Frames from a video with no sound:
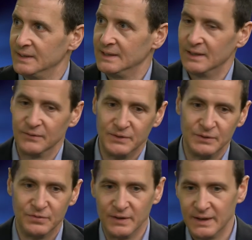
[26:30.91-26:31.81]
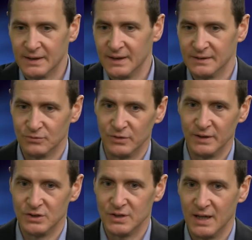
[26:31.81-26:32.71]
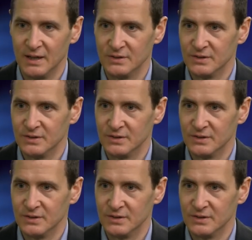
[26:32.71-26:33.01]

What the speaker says: You know, do you feel like things have really changed?